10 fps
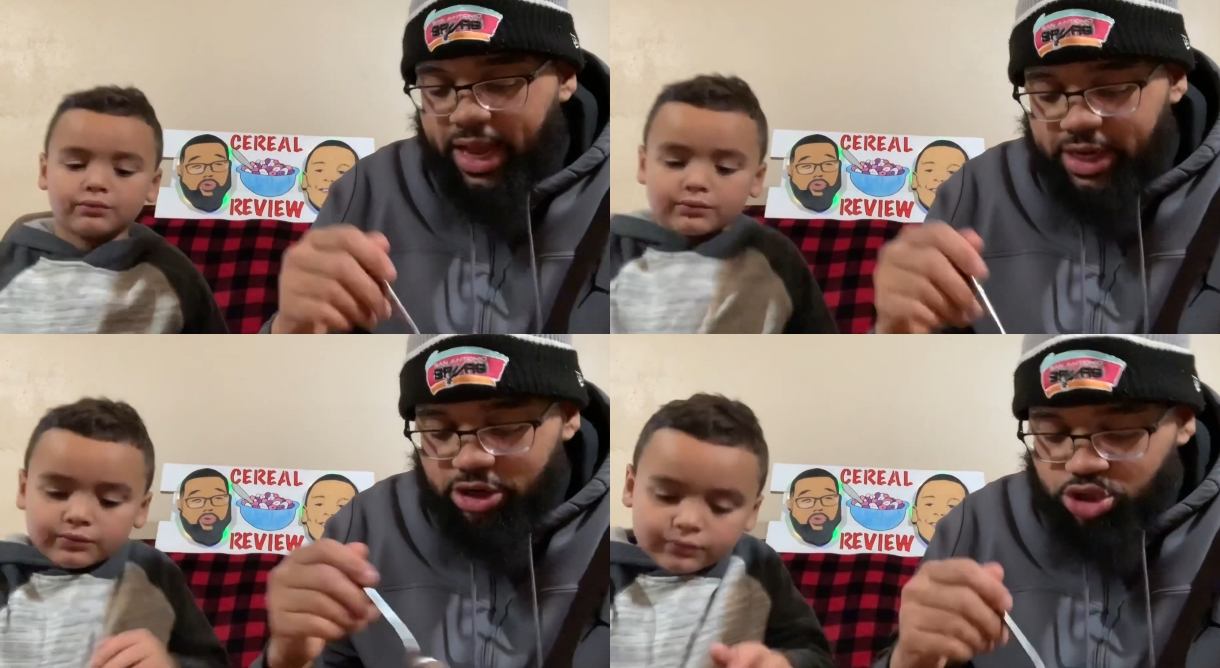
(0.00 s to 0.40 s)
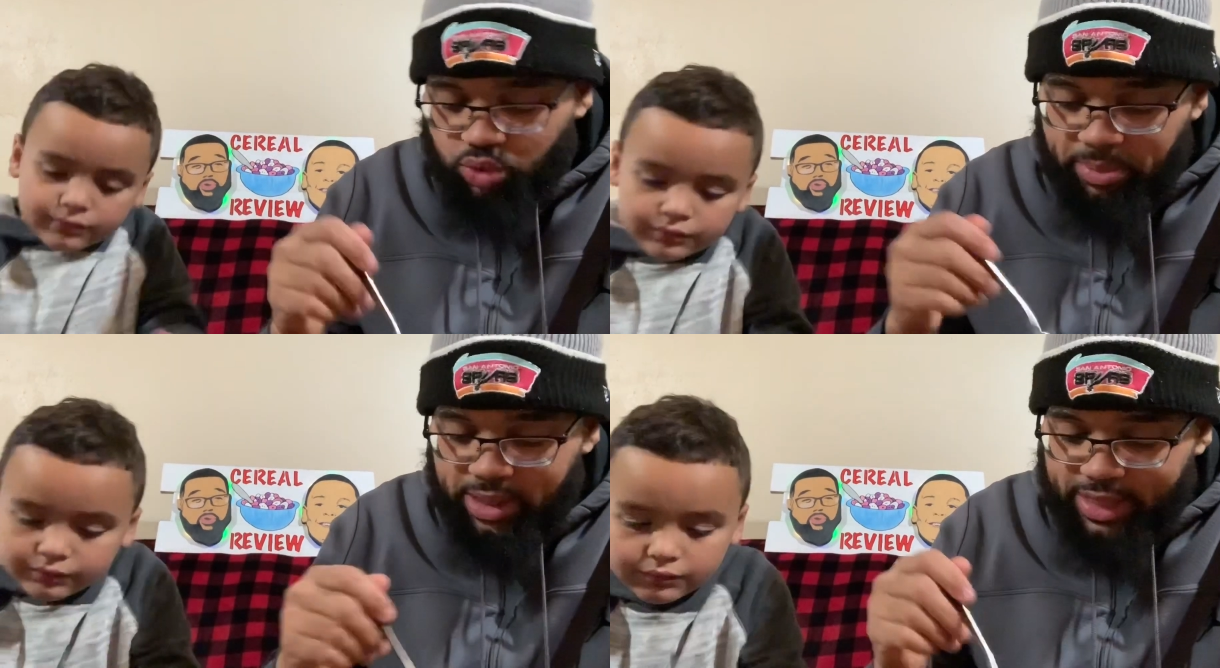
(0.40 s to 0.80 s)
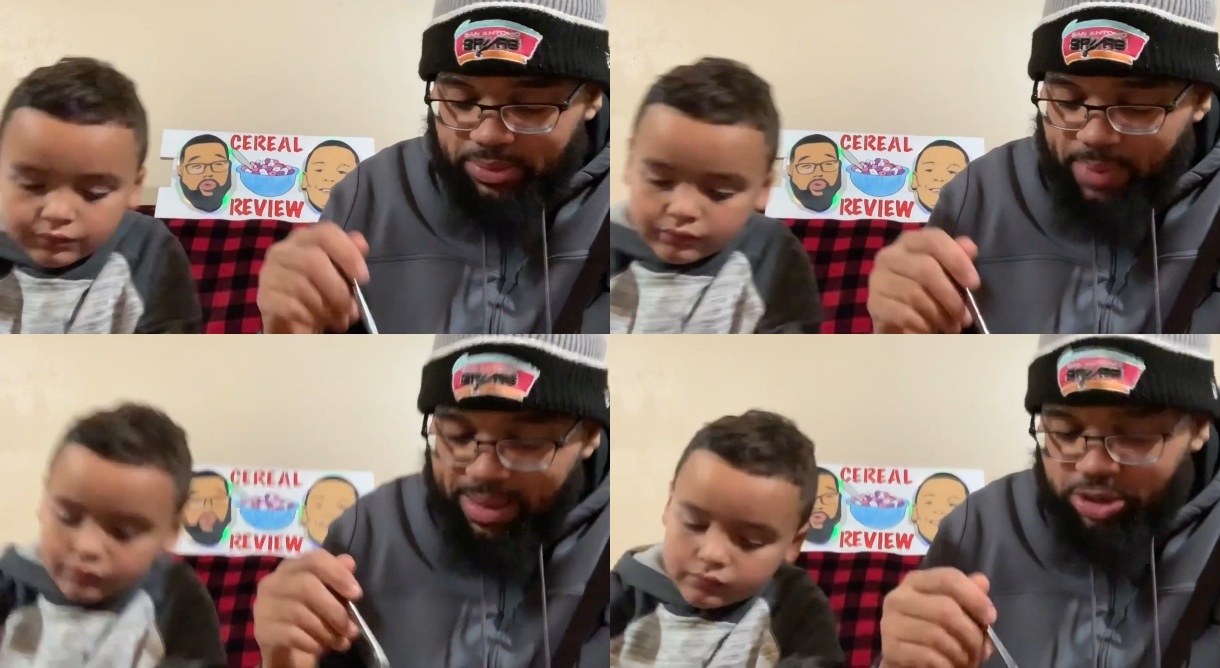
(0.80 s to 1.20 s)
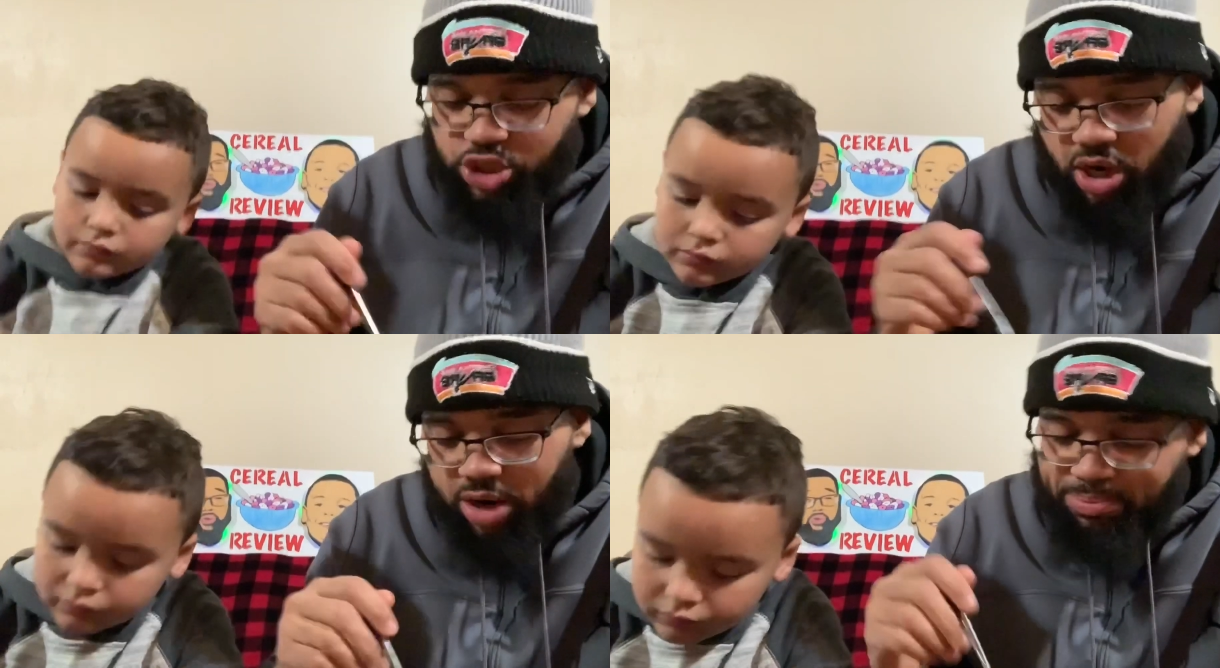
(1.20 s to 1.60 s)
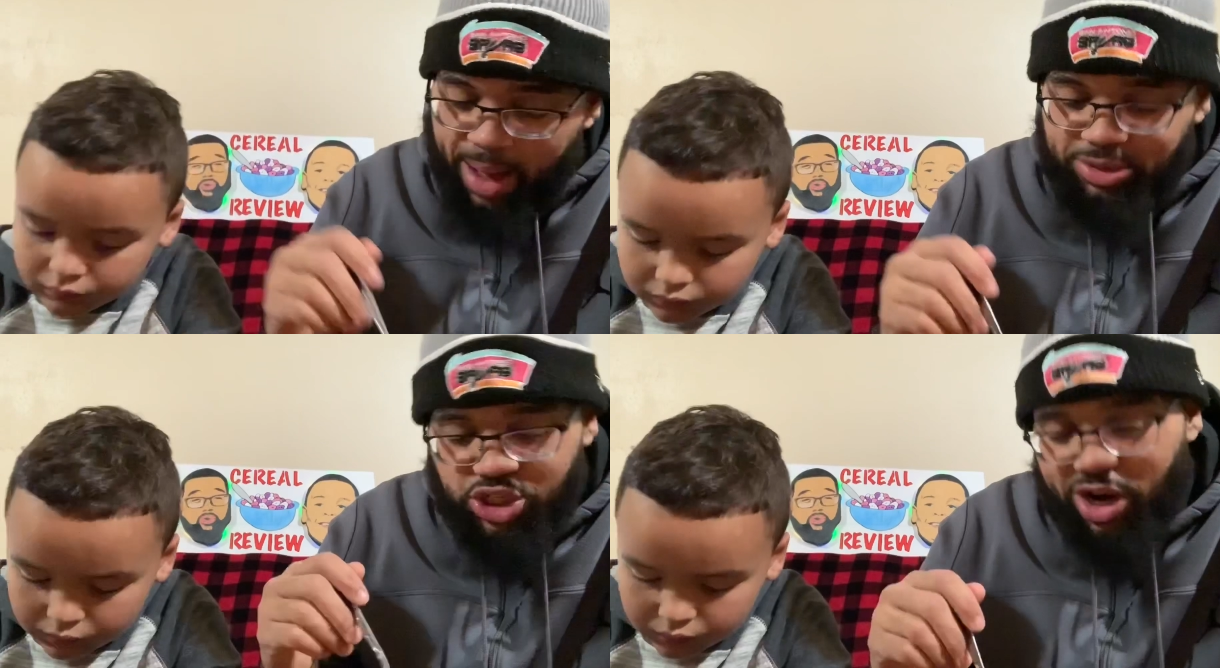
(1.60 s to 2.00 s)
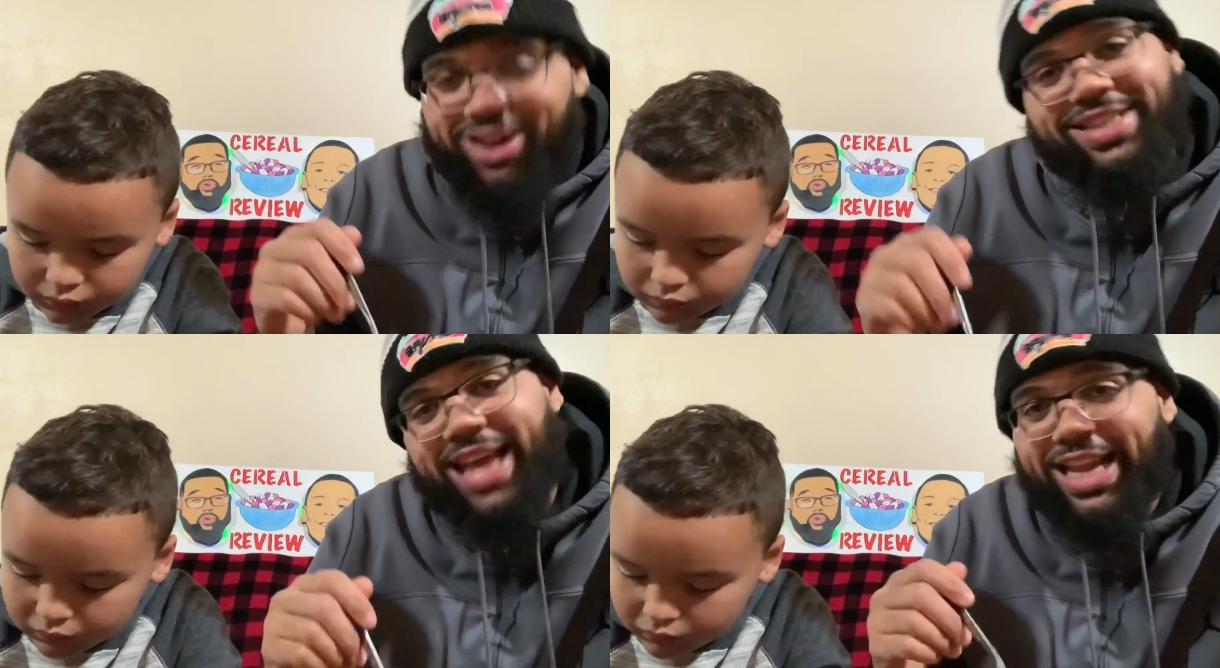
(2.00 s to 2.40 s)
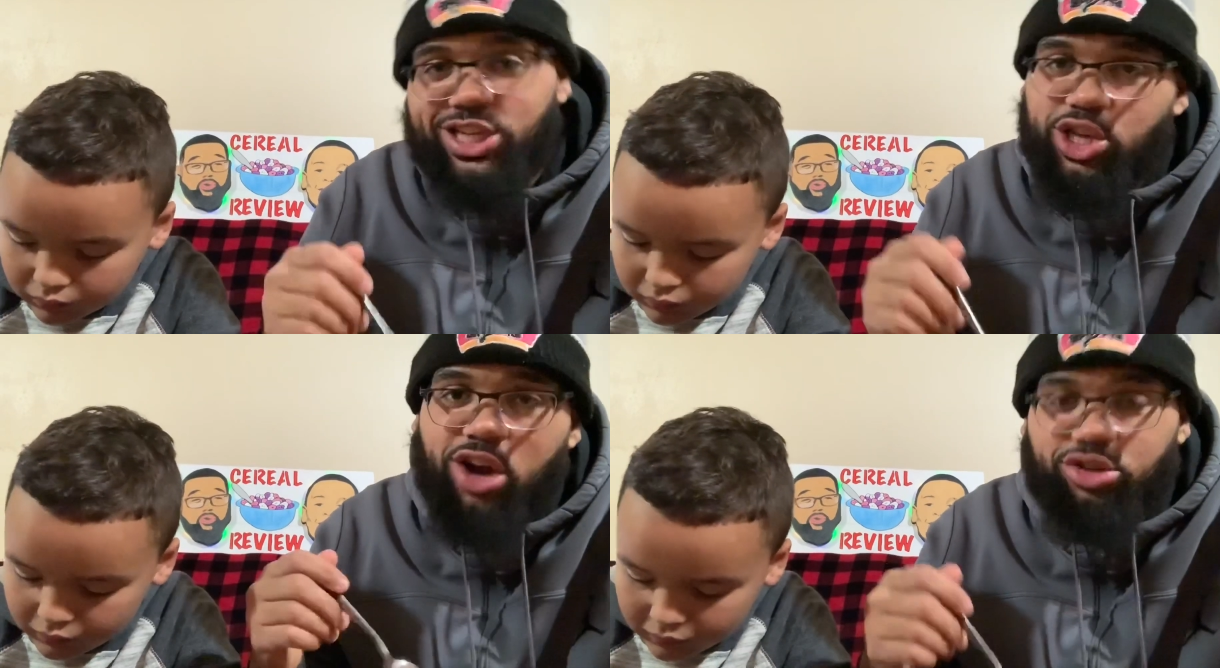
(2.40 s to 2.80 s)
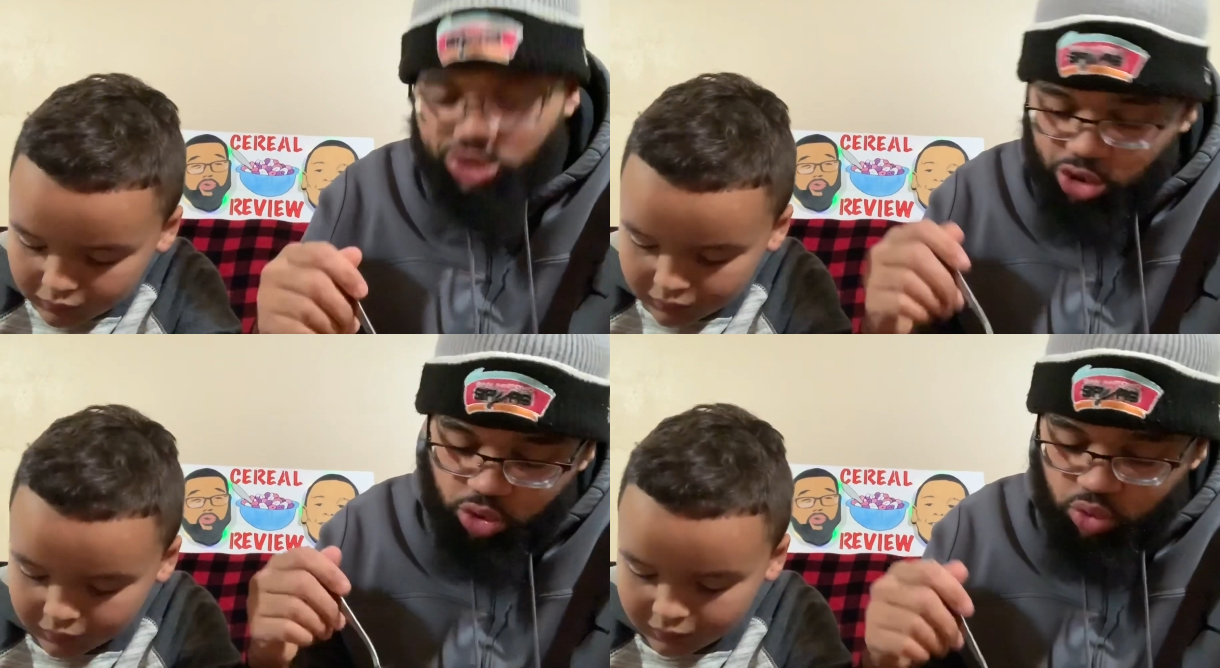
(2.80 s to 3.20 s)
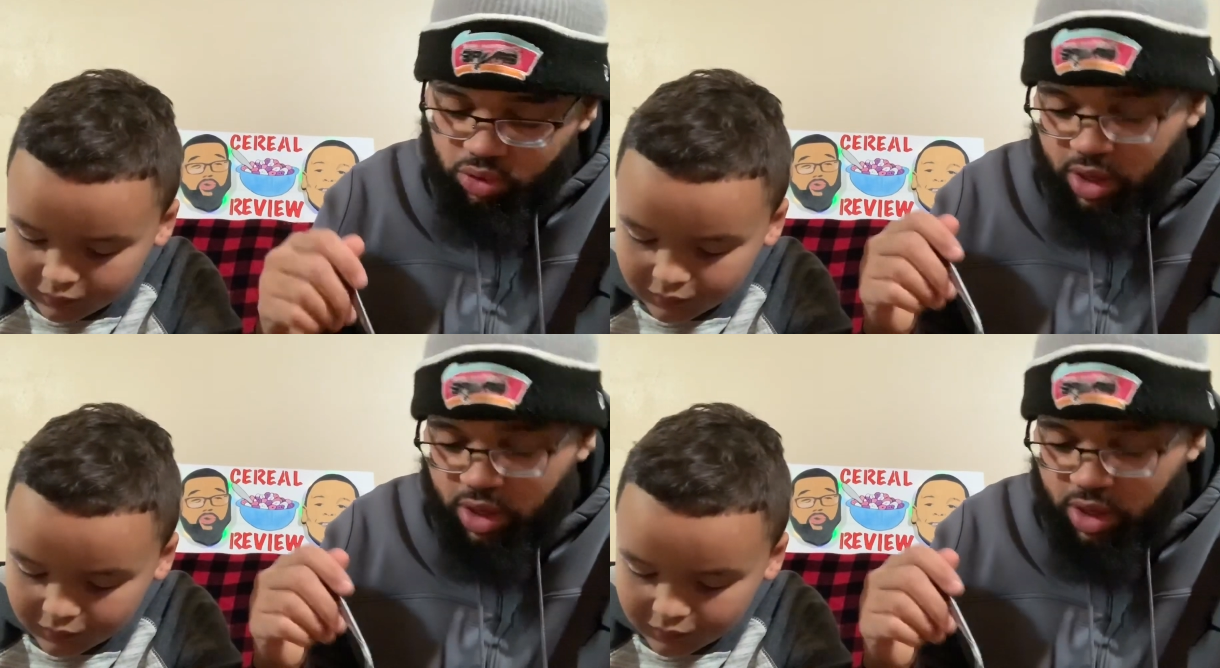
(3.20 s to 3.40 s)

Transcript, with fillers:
Speaker 1: in there swimming like the baby shark, mommy shark, and daddy shark do.